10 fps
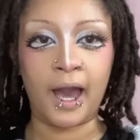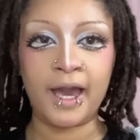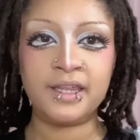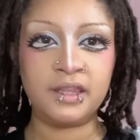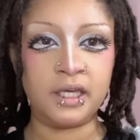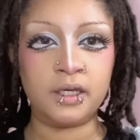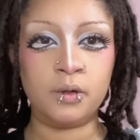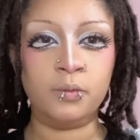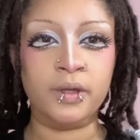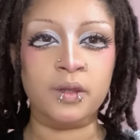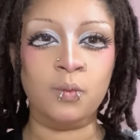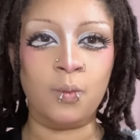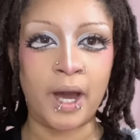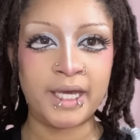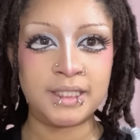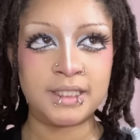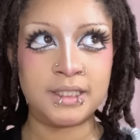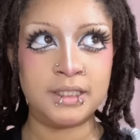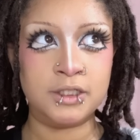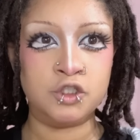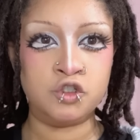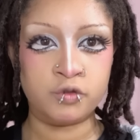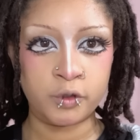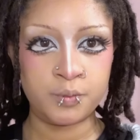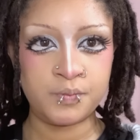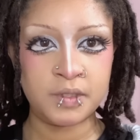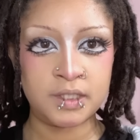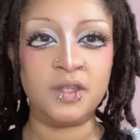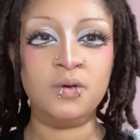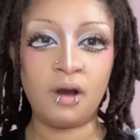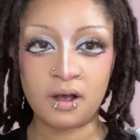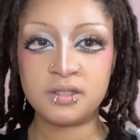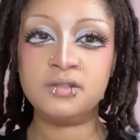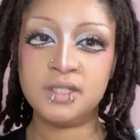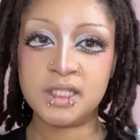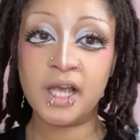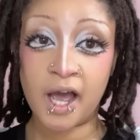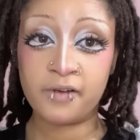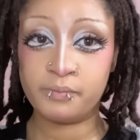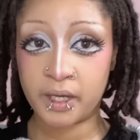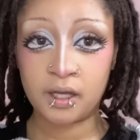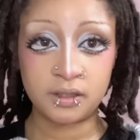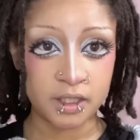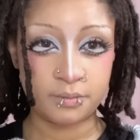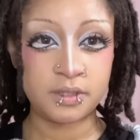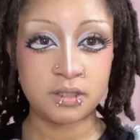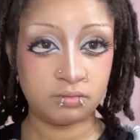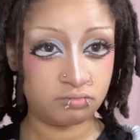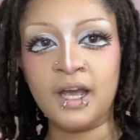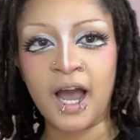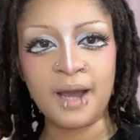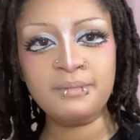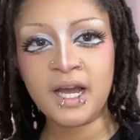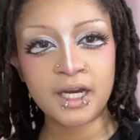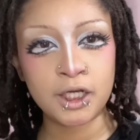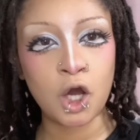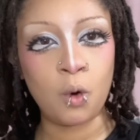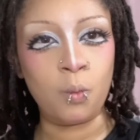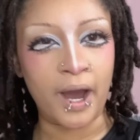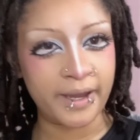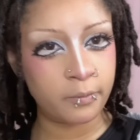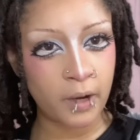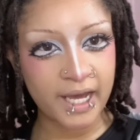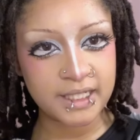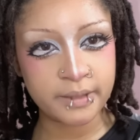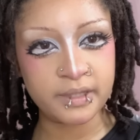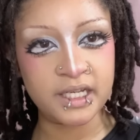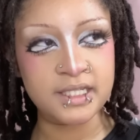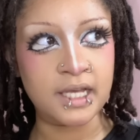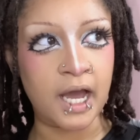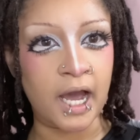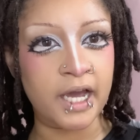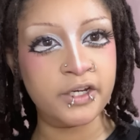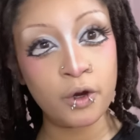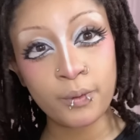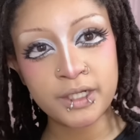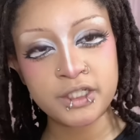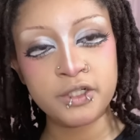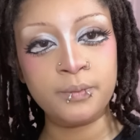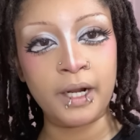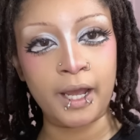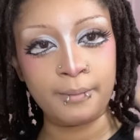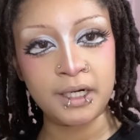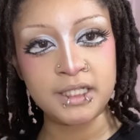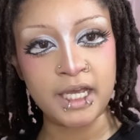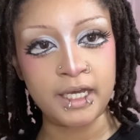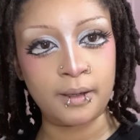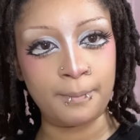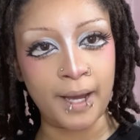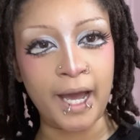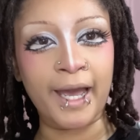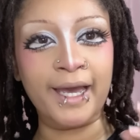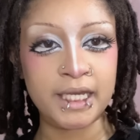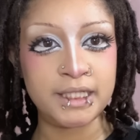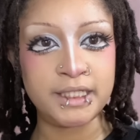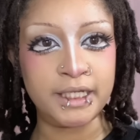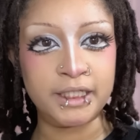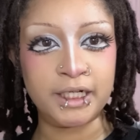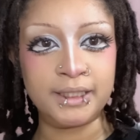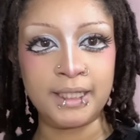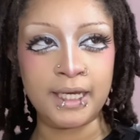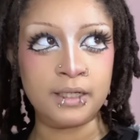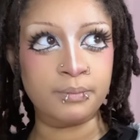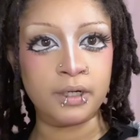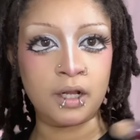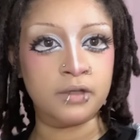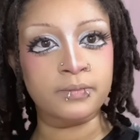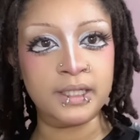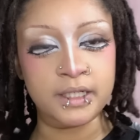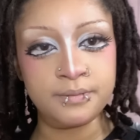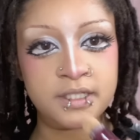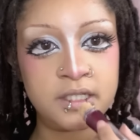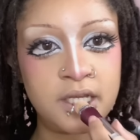I think with white droops, you also need to have pale lips. I'm not going to go white simply because I don't want to, but I am going to take my concealer and put it all over my lips.